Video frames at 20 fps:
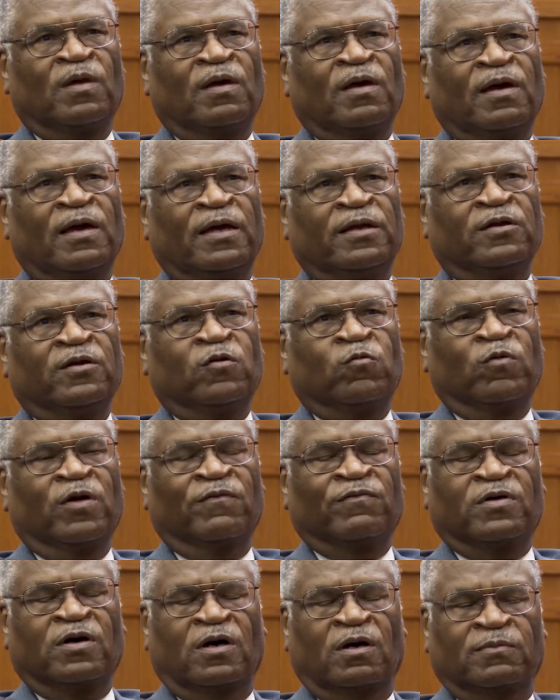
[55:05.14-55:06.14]
a degree
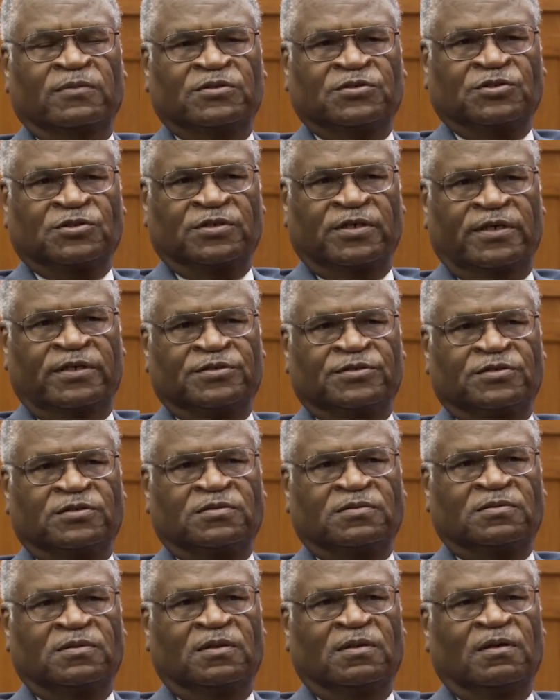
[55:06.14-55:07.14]
of common
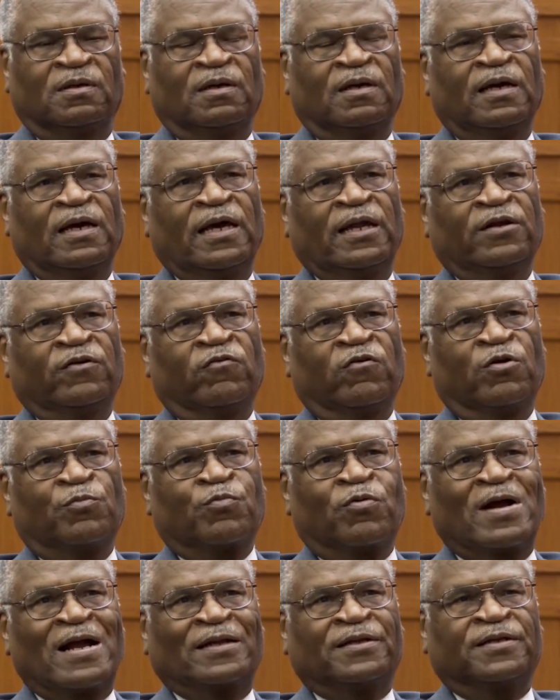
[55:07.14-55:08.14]
sense, a degree of
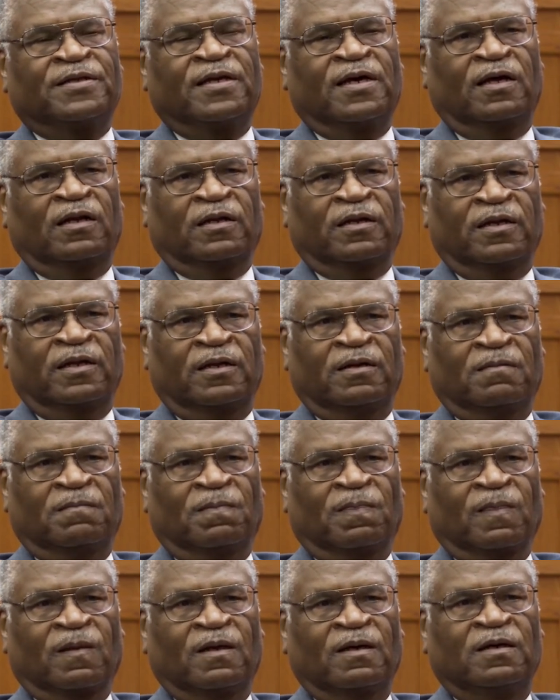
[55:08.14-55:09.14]
practicality
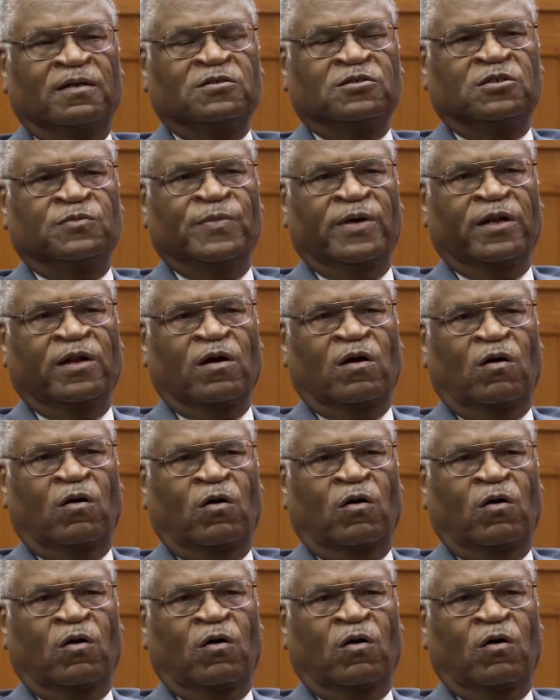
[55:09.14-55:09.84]
to many